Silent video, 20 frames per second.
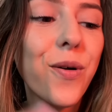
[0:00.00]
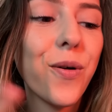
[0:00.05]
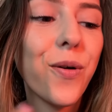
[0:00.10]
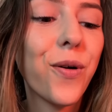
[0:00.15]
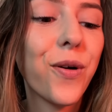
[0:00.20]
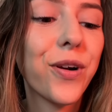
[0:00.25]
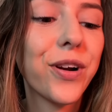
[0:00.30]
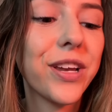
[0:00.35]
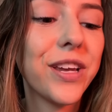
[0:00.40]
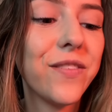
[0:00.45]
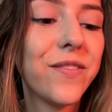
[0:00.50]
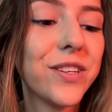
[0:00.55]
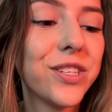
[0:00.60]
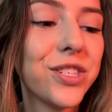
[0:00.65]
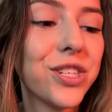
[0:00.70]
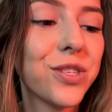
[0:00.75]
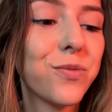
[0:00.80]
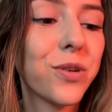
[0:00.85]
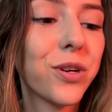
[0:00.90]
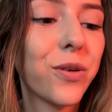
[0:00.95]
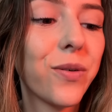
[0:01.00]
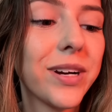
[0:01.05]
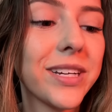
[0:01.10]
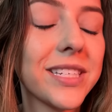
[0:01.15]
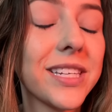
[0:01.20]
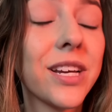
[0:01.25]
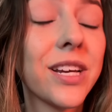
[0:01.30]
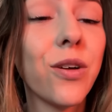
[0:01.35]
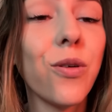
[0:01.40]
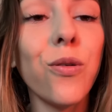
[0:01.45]
or even just
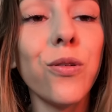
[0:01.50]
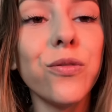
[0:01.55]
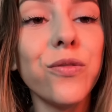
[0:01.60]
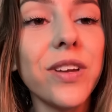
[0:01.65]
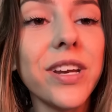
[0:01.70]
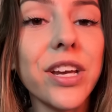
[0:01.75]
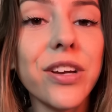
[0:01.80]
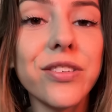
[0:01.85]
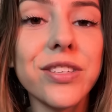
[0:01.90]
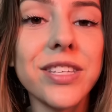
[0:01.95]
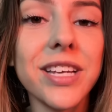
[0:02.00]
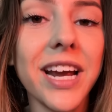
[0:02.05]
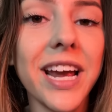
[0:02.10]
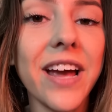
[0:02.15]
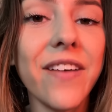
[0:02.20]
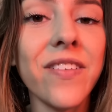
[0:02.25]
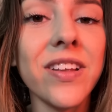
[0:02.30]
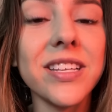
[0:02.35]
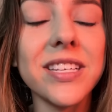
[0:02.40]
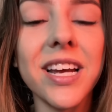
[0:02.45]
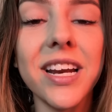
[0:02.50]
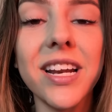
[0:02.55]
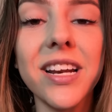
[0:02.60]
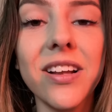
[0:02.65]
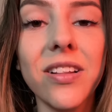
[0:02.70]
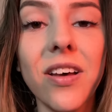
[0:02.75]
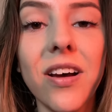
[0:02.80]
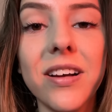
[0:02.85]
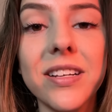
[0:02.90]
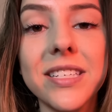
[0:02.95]
requesting old videos that I haven't done in
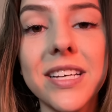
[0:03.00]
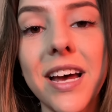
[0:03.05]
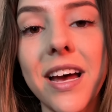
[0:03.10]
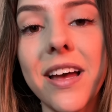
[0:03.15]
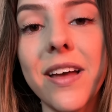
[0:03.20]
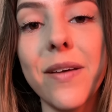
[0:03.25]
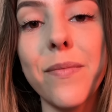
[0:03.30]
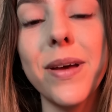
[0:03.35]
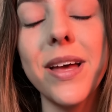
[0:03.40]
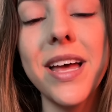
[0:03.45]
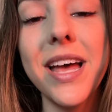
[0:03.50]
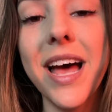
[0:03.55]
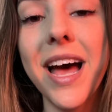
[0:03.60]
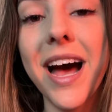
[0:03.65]
a long time.